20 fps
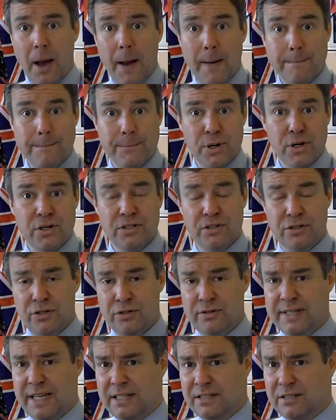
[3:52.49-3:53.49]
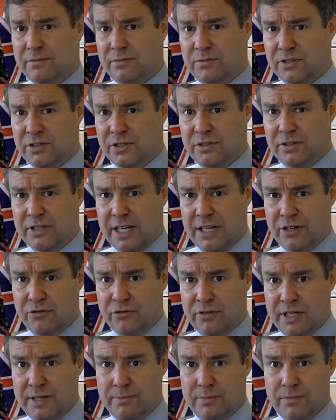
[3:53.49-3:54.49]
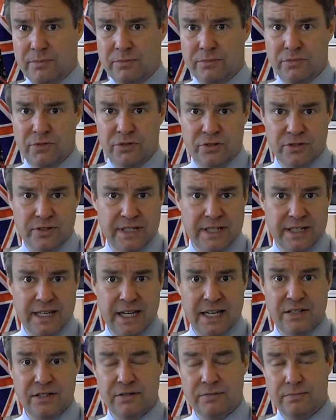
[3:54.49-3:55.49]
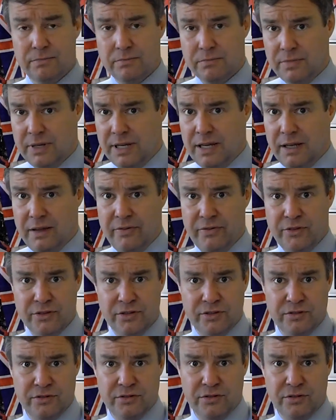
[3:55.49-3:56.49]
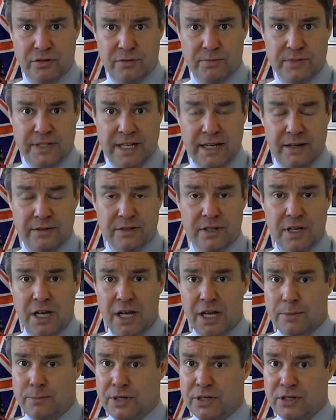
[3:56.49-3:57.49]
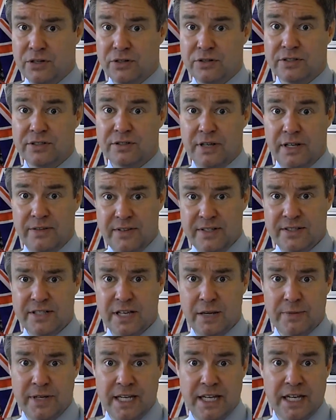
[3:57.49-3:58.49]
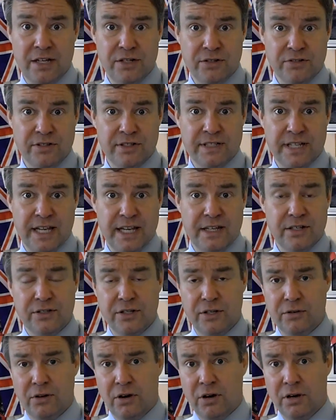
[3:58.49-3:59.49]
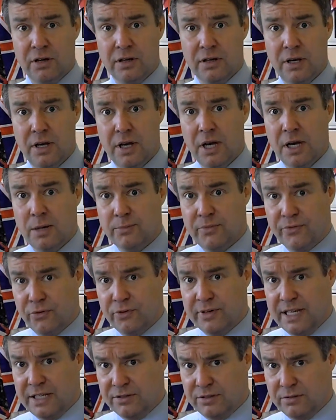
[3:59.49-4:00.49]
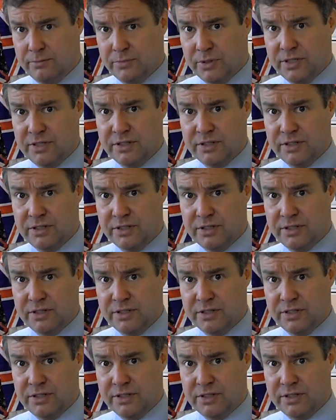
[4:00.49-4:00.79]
but do take some suntan cream just in case the sun comes out, because in this time of year it doesn't take too long before you get sunburned. So